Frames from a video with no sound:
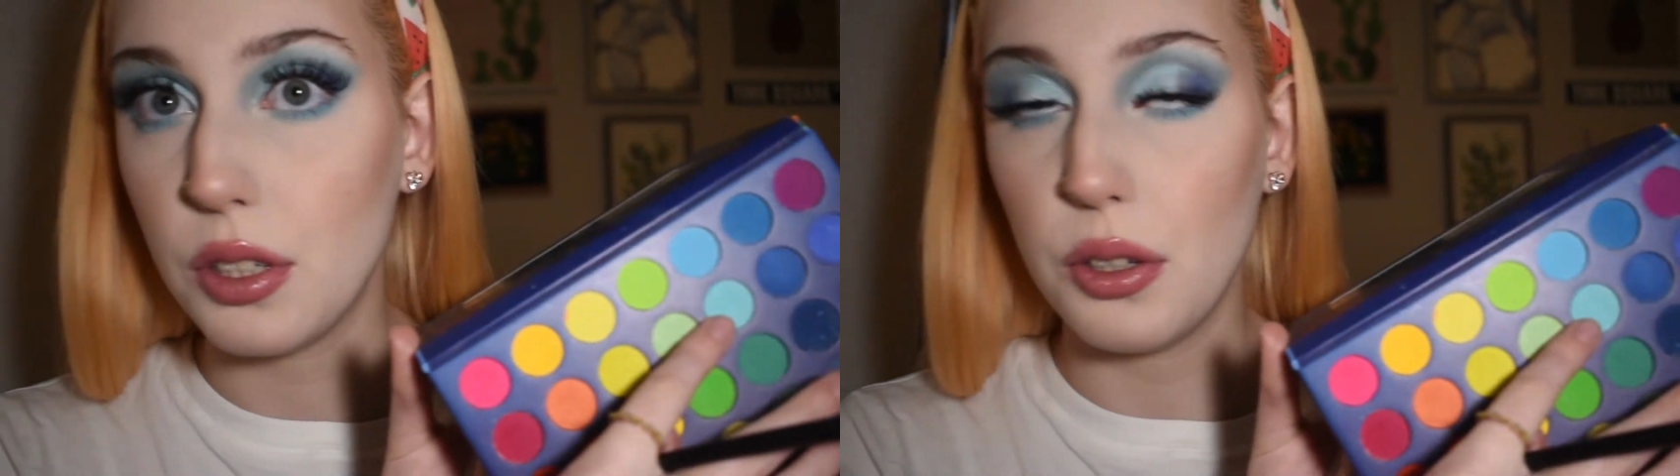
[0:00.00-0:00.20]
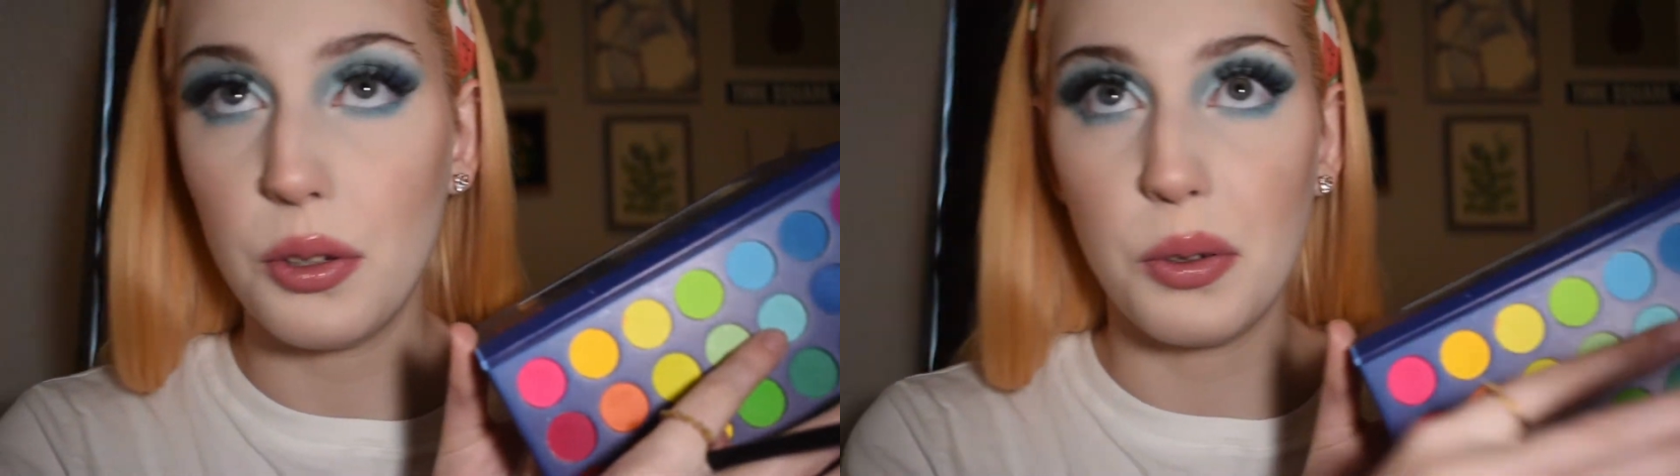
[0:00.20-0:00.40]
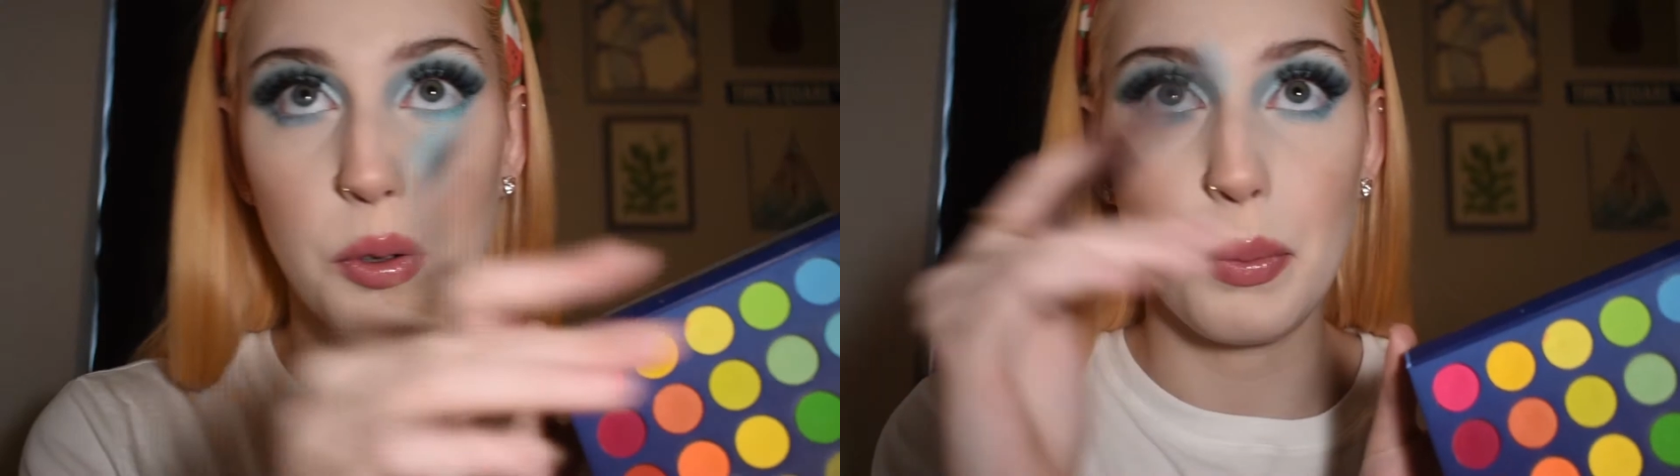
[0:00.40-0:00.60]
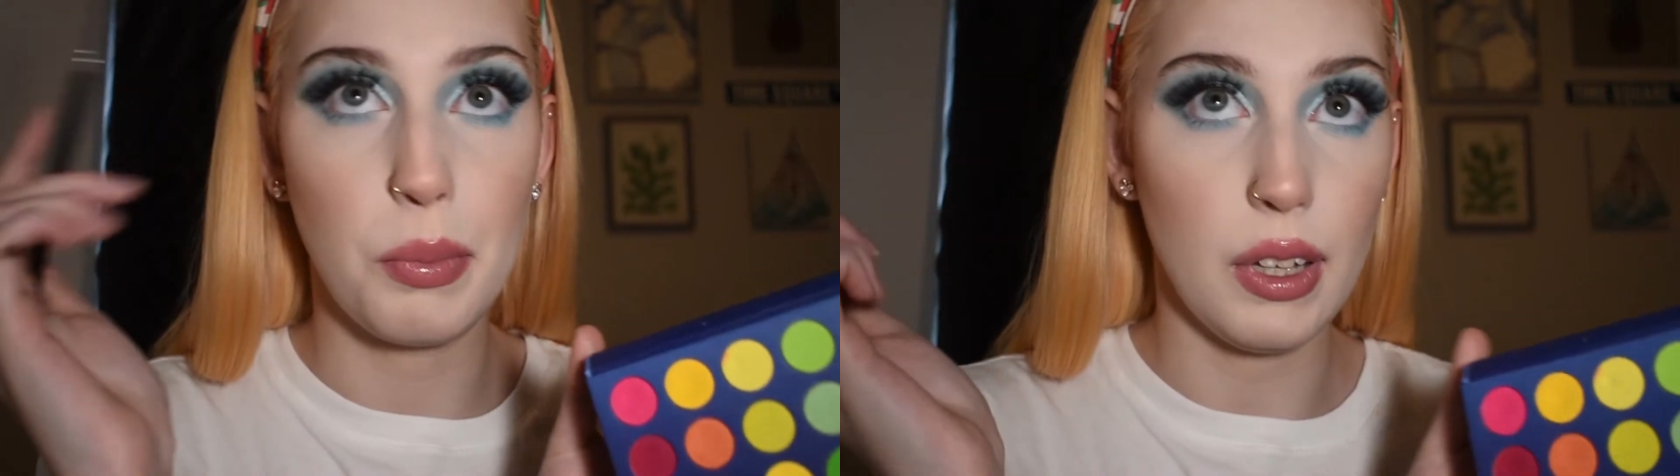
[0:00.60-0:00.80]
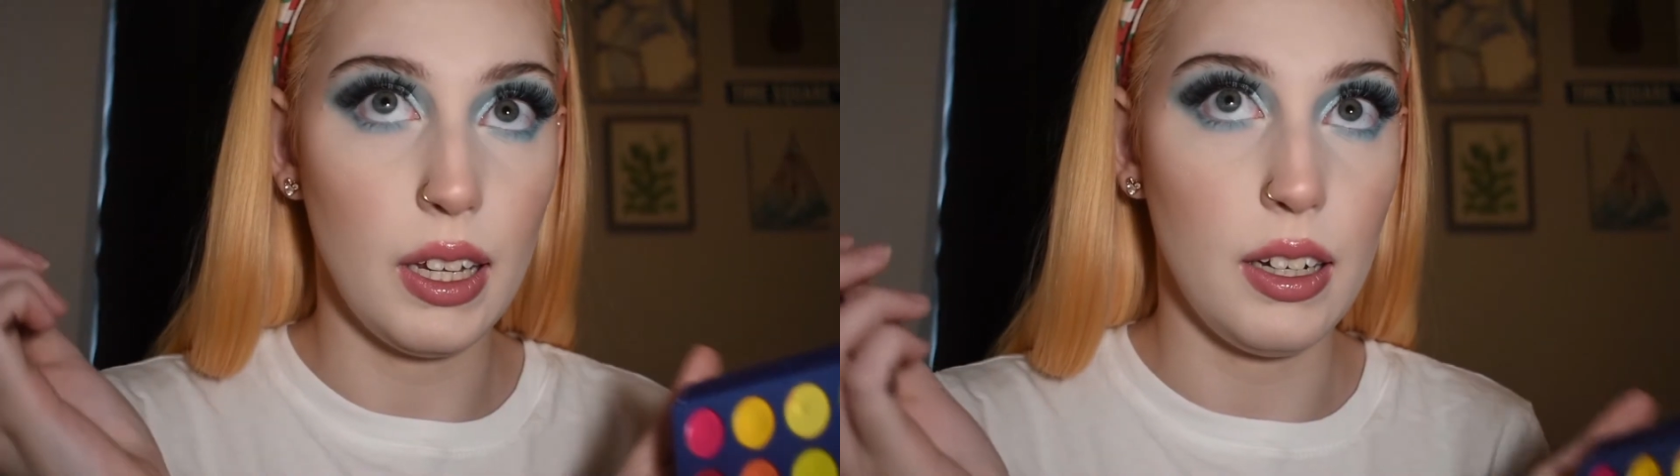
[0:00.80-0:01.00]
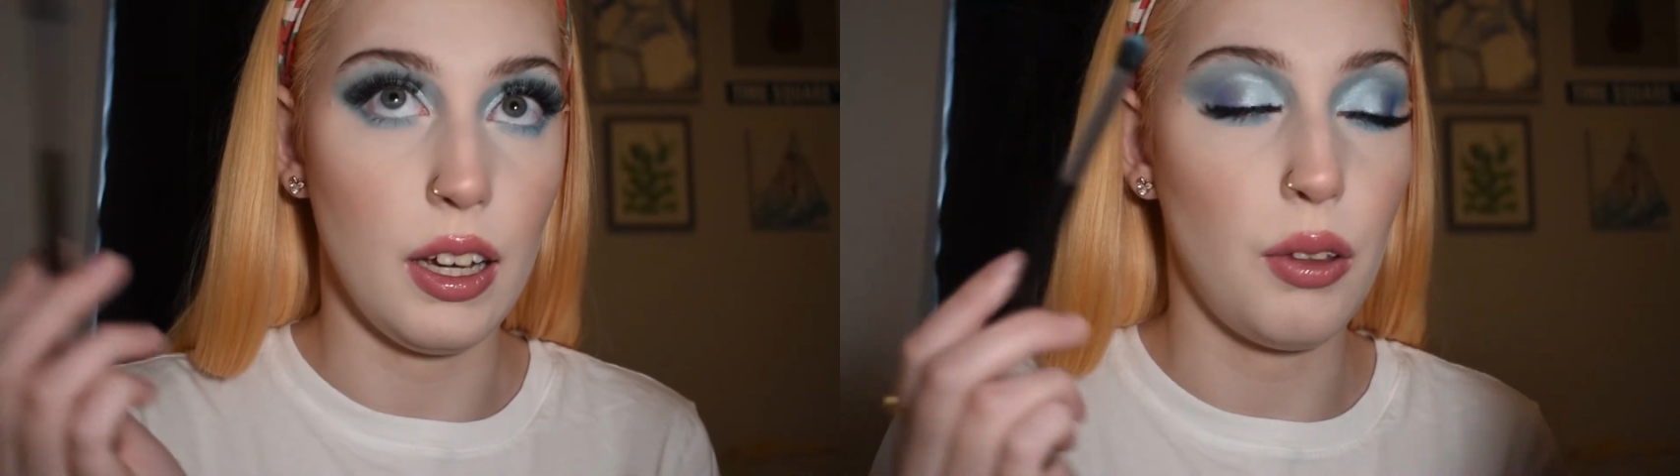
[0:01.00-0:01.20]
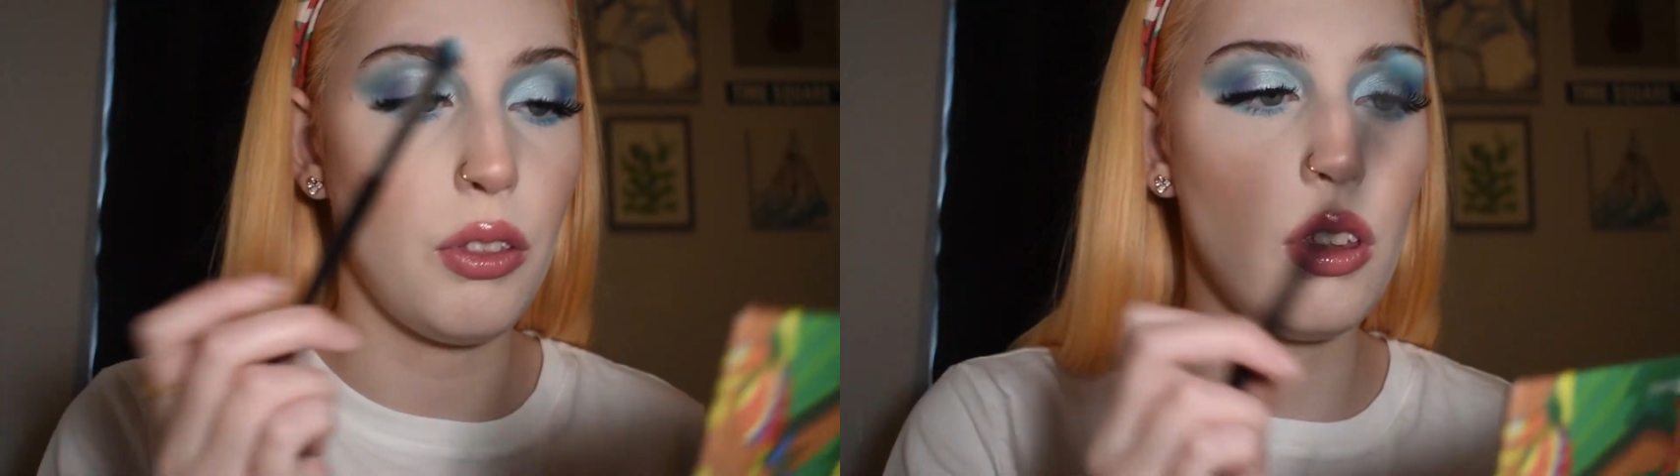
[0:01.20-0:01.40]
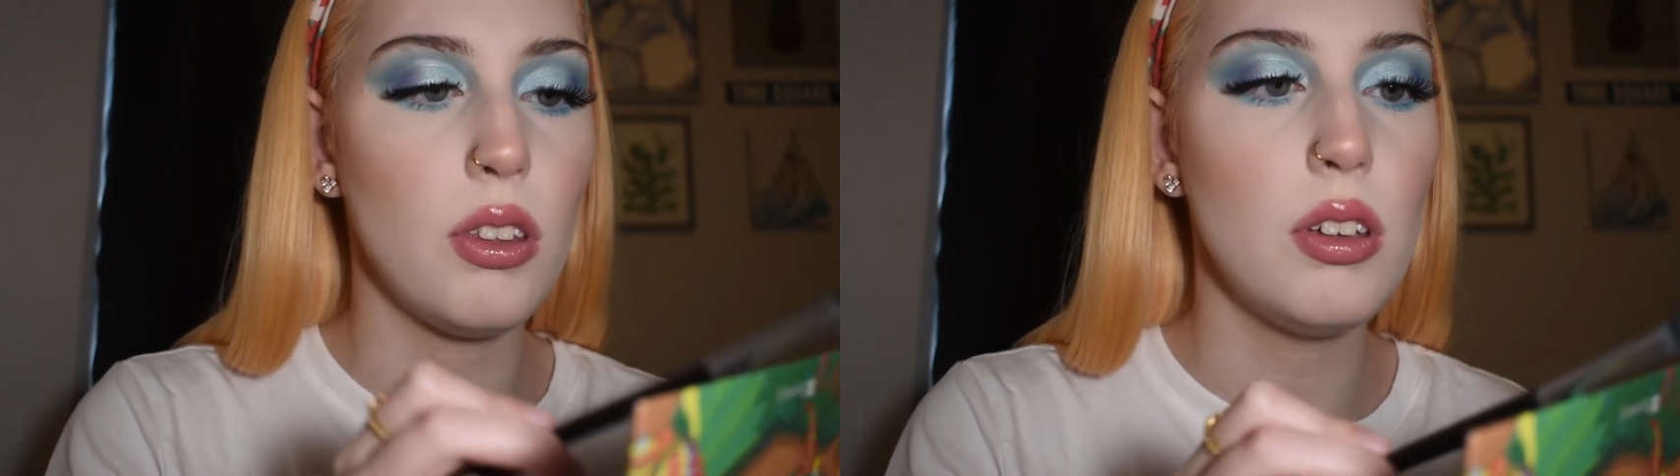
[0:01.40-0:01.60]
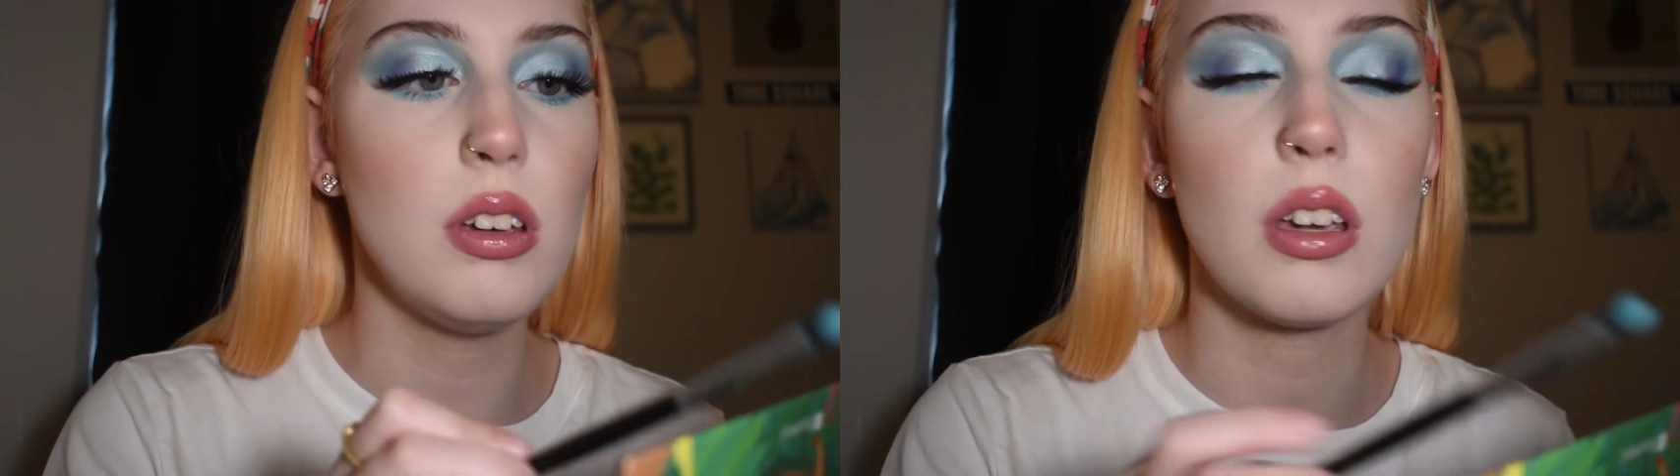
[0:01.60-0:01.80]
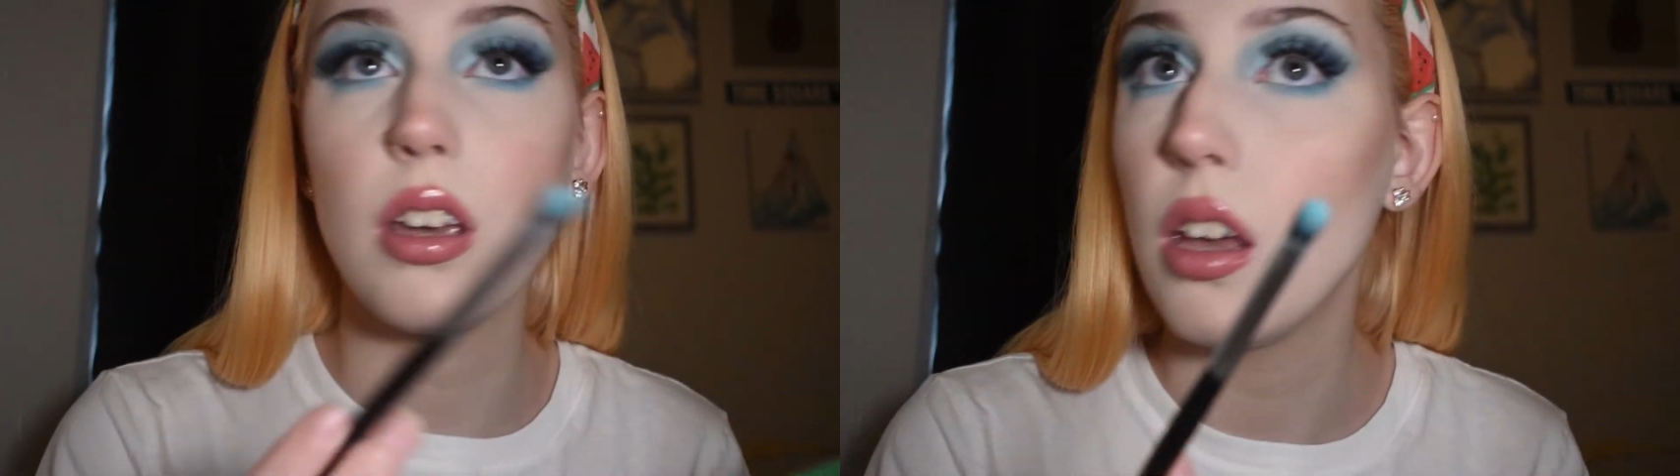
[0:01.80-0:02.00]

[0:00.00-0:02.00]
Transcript: to blend out the look,